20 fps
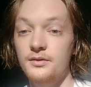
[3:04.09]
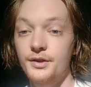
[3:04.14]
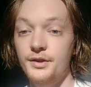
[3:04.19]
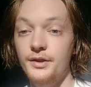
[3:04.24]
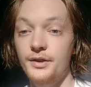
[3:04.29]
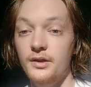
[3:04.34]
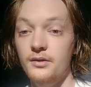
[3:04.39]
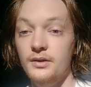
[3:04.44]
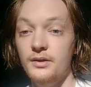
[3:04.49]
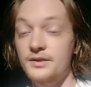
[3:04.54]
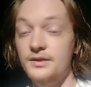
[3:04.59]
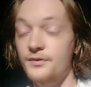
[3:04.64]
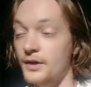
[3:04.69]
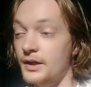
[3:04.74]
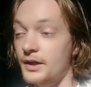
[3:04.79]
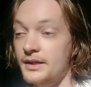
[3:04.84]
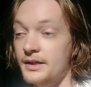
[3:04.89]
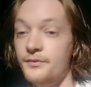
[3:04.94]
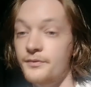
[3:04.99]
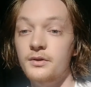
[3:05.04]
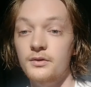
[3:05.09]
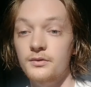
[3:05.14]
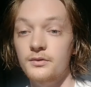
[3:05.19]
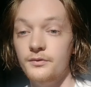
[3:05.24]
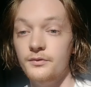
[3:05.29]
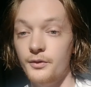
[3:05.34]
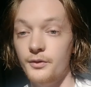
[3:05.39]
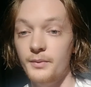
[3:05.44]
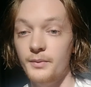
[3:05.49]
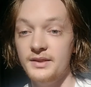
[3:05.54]
It's very difficult
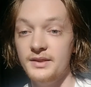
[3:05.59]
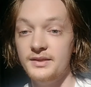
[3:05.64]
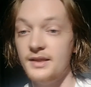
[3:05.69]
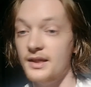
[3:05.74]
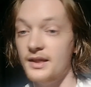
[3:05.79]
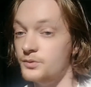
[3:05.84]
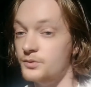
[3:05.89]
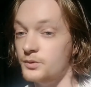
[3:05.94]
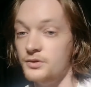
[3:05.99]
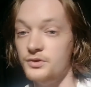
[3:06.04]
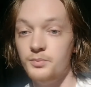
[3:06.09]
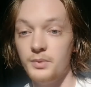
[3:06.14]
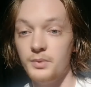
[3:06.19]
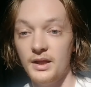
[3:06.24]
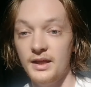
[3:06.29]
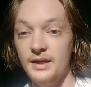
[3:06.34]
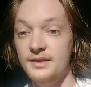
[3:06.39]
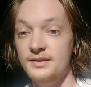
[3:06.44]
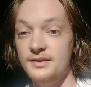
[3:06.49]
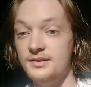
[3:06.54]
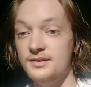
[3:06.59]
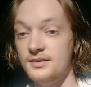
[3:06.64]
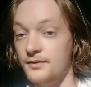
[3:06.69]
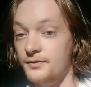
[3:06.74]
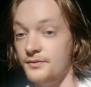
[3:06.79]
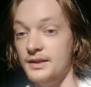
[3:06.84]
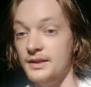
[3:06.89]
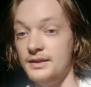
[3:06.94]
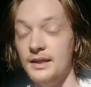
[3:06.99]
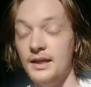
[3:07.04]
for me. Schedules, plans,
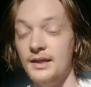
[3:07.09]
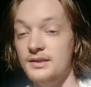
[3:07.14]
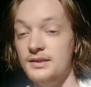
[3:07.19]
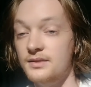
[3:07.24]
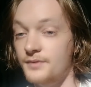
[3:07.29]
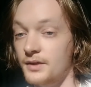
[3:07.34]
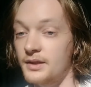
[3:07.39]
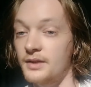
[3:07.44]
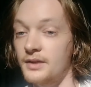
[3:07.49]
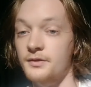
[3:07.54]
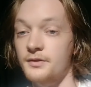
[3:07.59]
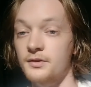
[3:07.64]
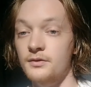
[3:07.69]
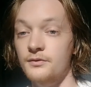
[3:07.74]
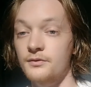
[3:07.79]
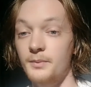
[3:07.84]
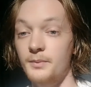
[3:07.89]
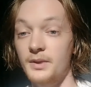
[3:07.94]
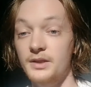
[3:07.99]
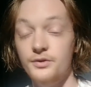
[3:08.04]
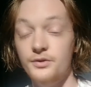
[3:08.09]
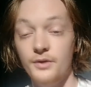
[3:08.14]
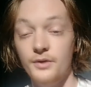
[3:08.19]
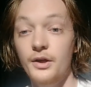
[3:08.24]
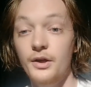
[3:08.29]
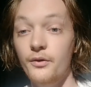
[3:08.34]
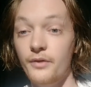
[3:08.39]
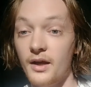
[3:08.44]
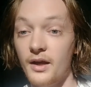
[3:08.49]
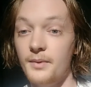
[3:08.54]
stuff like that, it's very difficult for me. So I
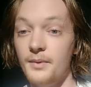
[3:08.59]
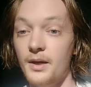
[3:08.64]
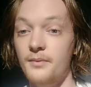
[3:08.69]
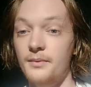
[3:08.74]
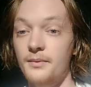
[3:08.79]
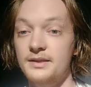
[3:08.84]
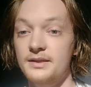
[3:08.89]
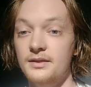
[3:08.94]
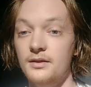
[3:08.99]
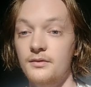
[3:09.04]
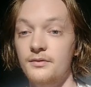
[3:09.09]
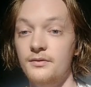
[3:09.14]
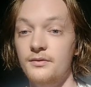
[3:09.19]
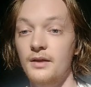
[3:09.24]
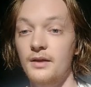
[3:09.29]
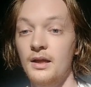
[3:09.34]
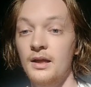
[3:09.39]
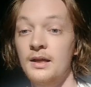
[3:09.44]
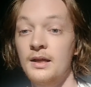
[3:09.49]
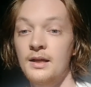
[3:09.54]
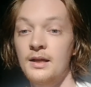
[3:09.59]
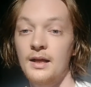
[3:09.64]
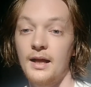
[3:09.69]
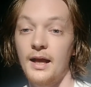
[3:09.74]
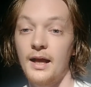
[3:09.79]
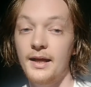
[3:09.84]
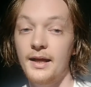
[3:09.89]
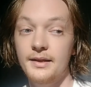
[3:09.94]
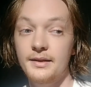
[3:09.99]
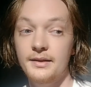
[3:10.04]
know that about myself.
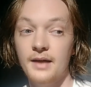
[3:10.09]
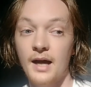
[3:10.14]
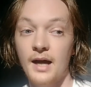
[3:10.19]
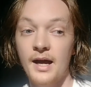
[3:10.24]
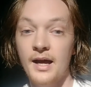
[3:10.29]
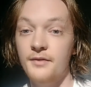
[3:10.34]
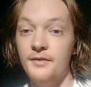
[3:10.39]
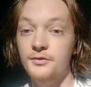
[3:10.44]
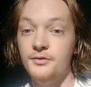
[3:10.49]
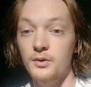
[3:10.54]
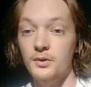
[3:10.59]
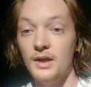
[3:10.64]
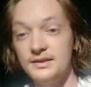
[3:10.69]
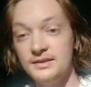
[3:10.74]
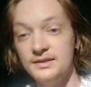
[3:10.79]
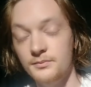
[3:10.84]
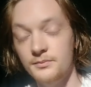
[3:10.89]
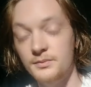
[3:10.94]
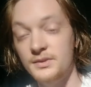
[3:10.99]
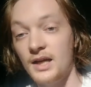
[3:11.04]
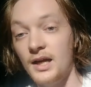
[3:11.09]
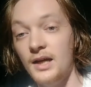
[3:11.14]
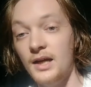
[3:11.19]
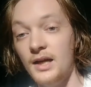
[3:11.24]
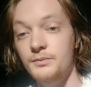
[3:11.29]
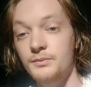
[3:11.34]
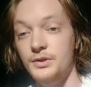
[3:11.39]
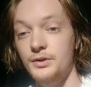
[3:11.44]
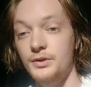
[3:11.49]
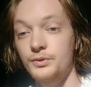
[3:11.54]
And I have to allot some
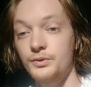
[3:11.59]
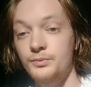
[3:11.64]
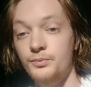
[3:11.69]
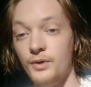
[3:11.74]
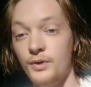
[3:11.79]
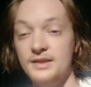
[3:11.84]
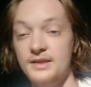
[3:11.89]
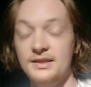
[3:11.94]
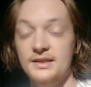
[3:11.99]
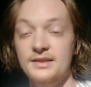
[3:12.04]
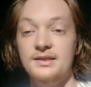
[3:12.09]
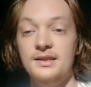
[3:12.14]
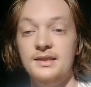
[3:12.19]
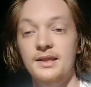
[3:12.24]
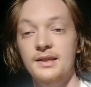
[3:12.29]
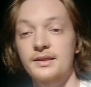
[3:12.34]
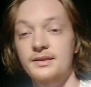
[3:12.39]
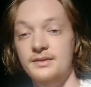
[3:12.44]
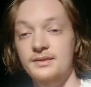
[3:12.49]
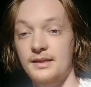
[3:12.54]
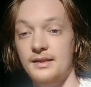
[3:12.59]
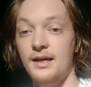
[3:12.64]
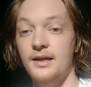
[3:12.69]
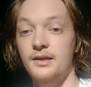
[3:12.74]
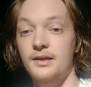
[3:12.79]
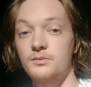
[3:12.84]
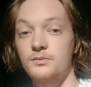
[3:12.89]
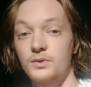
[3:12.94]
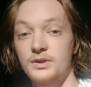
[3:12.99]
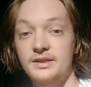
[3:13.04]
time to process things
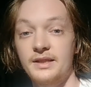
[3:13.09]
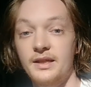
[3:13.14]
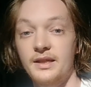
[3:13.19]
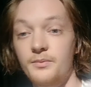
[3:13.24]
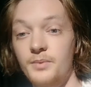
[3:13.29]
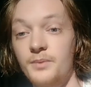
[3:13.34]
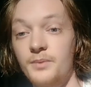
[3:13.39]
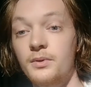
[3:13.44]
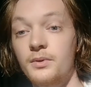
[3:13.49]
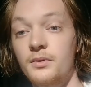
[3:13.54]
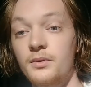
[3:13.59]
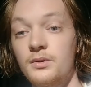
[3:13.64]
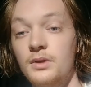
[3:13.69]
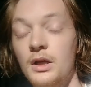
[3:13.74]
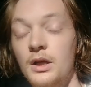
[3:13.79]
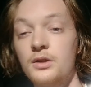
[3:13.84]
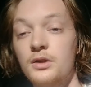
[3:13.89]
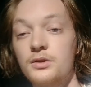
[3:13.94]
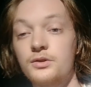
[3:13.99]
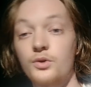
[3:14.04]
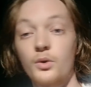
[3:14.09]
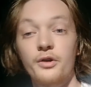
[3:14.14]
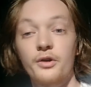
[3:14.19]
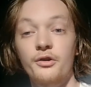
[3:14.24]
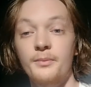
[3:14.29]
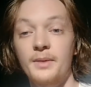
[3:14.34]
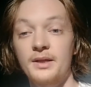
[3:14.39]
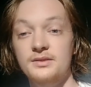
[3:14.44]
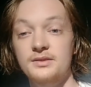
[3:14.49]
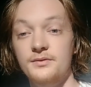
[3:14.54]
that would take people shorter
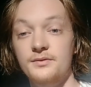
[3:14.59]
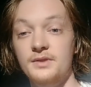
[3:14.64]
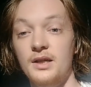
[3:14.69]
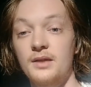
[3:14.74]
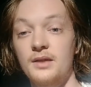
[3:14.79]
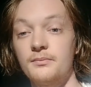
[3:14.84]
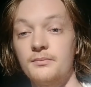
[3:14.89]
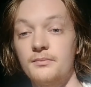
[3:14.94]
amounts of time.